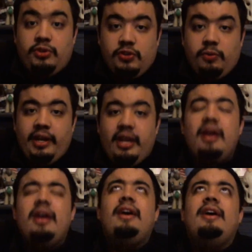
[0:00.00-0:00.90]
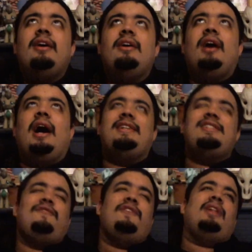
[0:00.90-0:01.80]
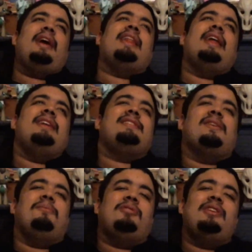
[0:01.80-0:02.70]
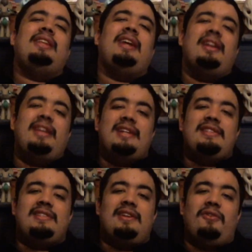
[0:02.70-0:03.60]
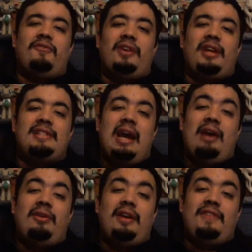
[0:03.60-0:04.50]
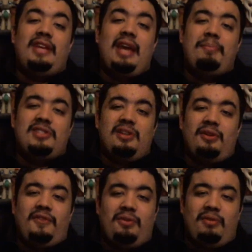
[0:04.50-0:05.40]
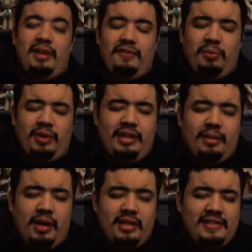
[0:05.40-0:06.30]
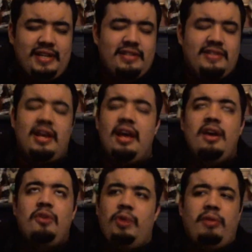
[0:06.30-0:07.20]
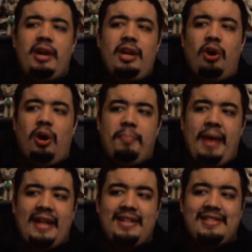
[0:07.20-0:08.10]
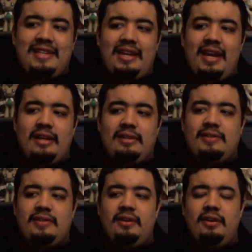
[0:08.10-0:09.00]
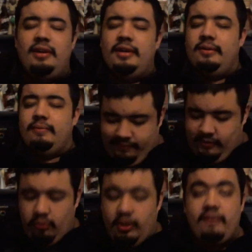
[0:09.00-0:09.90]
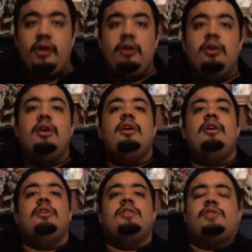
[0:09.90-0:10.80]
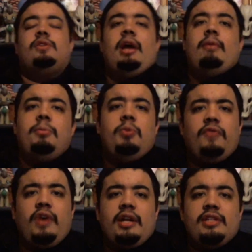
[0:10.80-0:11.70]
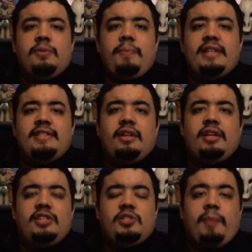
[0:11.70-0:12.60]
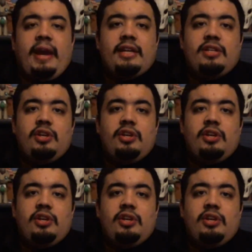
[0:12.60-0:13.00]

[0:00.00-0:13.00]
to it. I just feel like that it's completely unnecessary for the entirety of the episode, if you really think about it, since we already know how bad the scene is. Whatever. So now we move on to basically Spike,